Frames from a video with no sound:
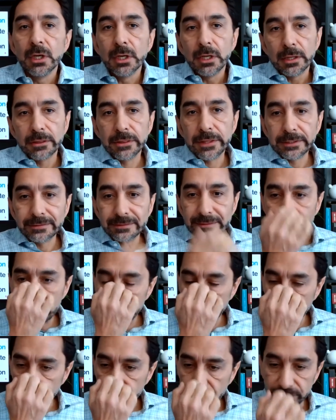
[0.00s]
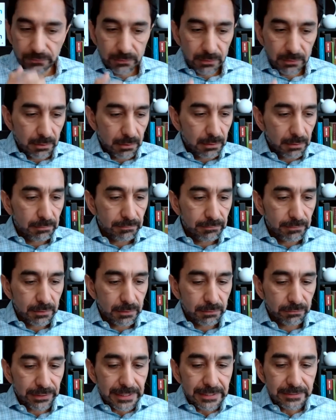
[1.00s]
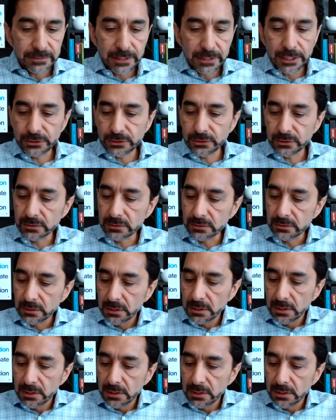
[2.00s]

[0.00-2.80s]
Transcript: this type of realization,